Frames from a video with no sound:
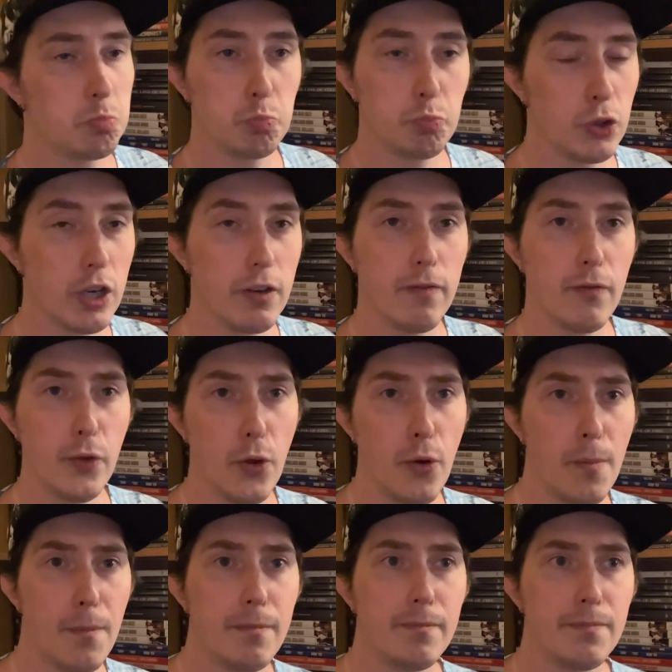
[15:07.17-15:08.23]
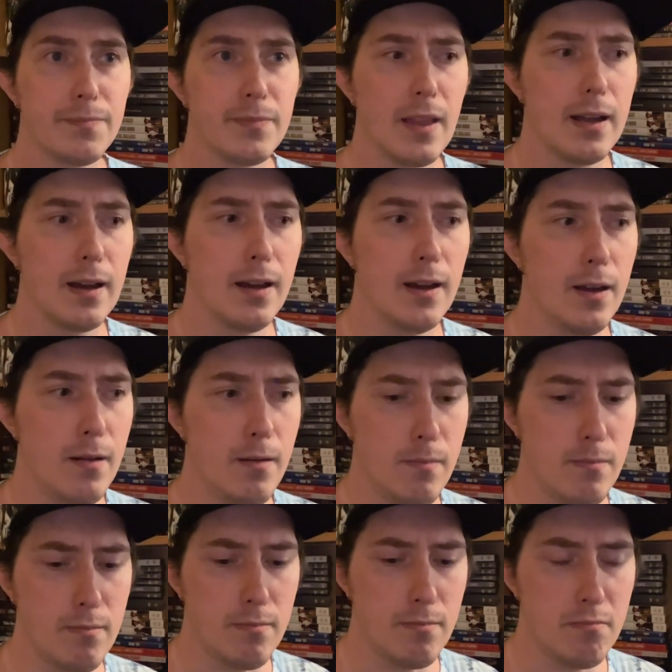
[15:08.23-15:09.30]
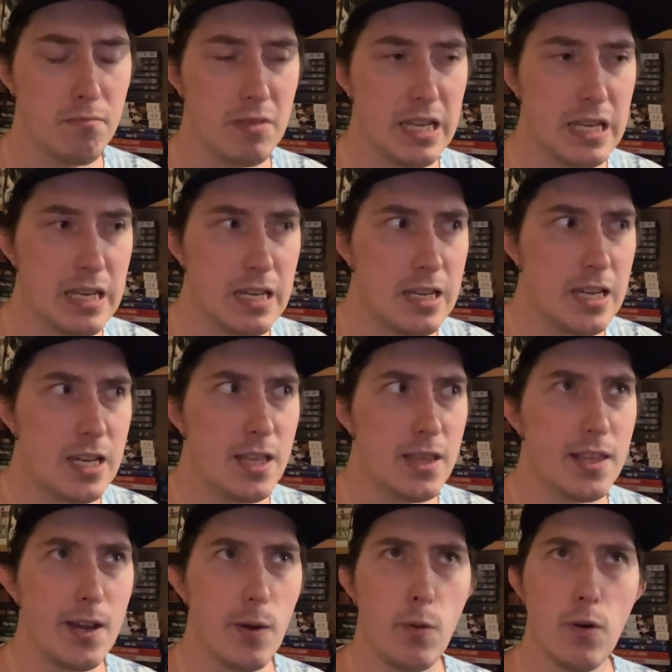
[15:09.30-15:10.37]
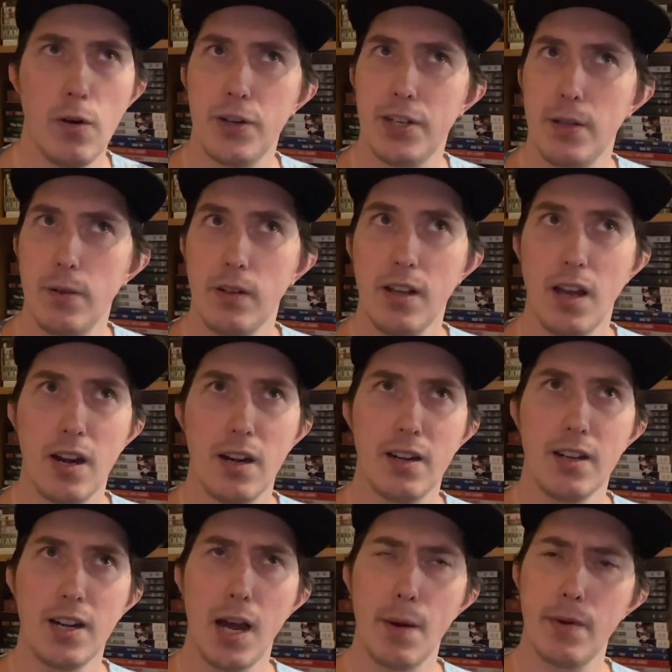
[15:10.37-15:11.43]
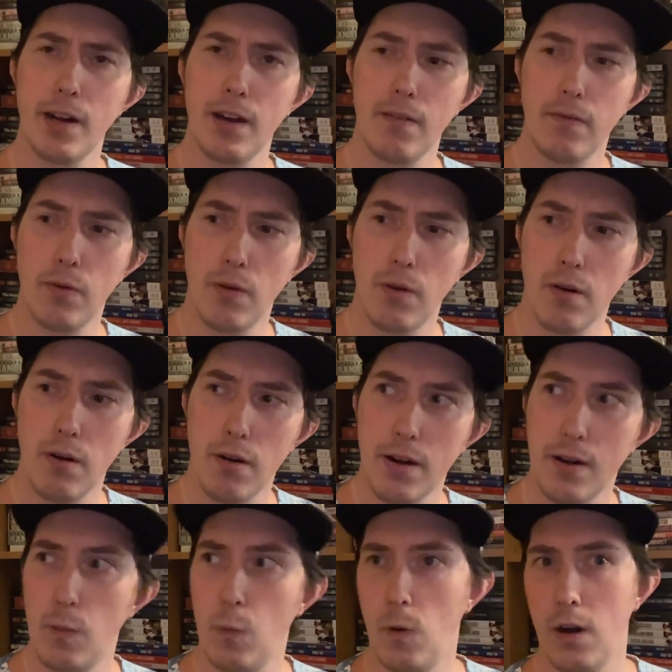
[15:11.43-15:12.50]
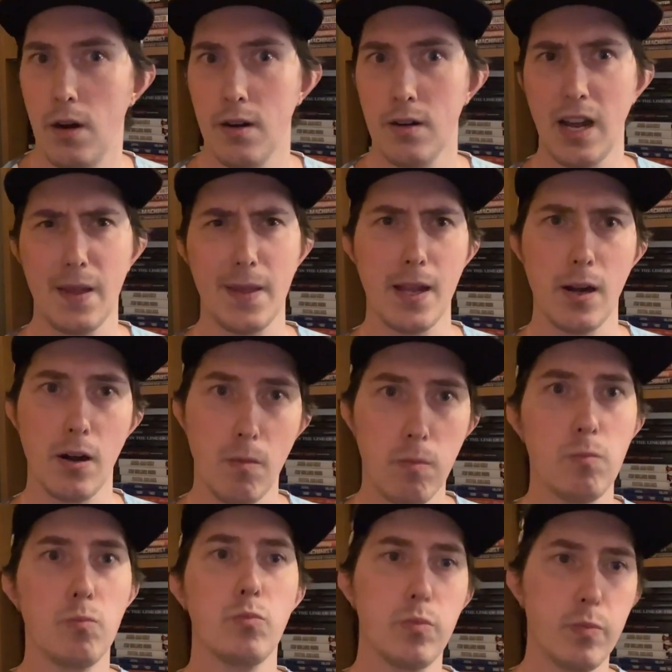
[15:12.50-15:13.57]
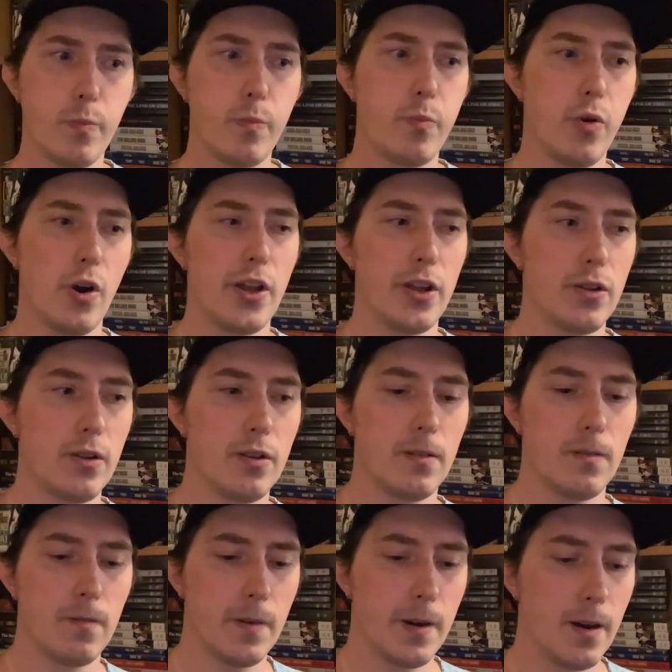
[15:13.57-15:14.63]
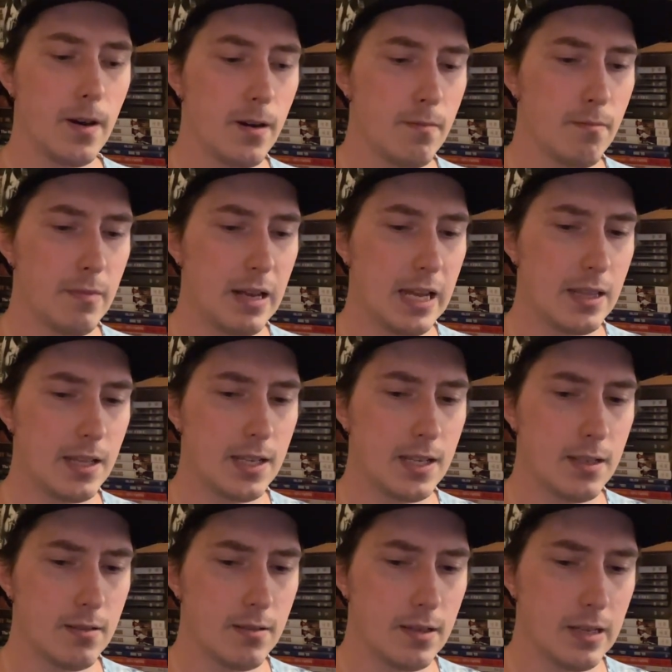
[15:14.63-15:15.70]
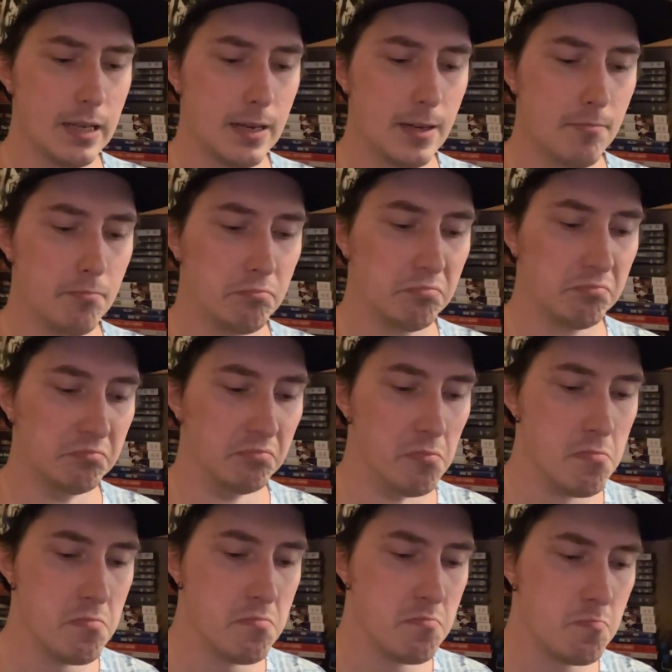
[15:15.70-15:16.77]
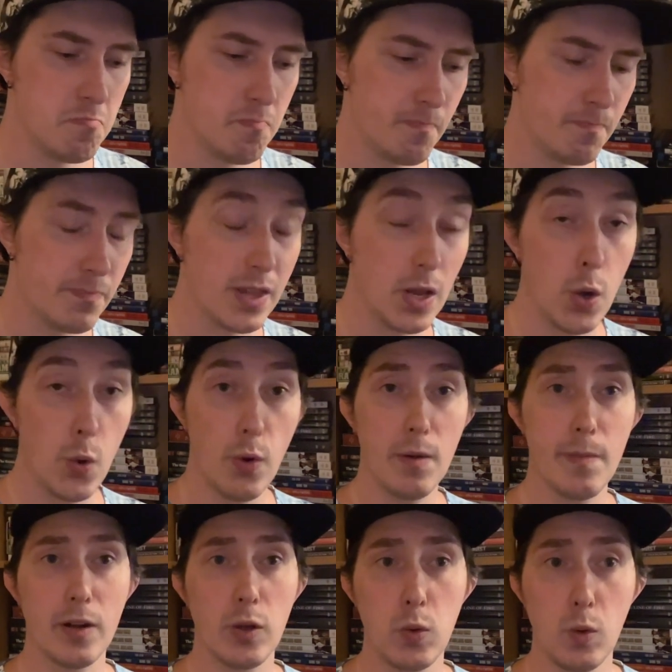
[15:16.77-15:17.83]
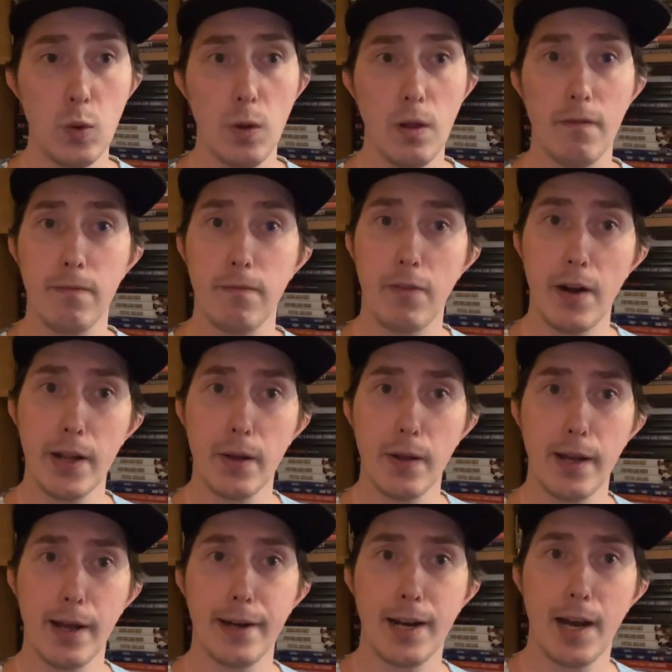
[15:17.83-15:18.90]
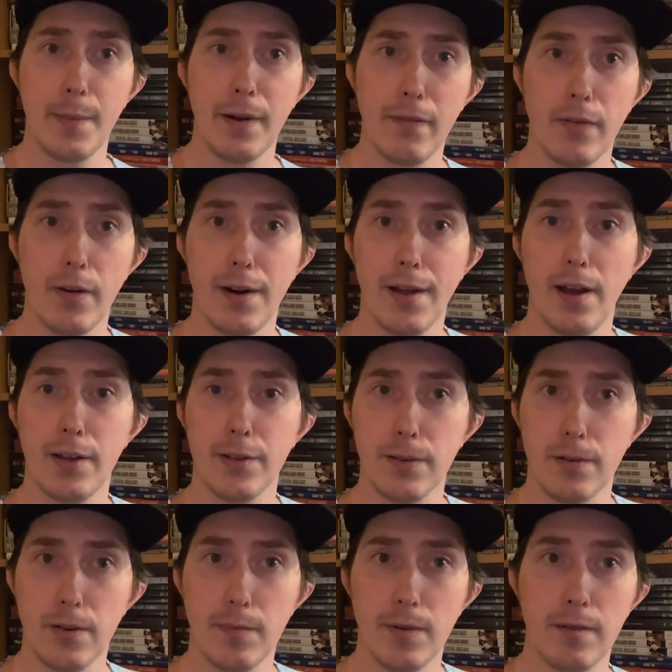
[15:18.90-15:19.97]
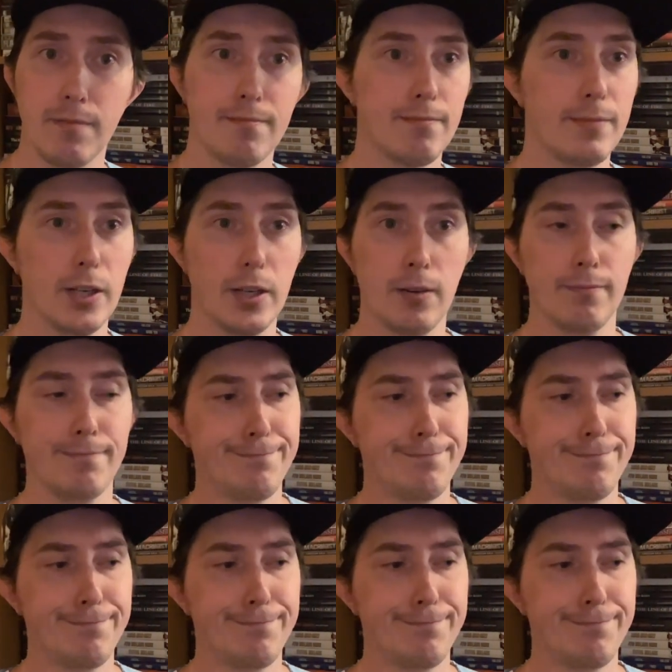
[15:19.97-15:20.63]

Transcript: good film. Um, the awards it got nominated for and won, I think, are pretty good and fair, I think. Um, would have been cool if Franco got nominated for an Oscar, but, you know,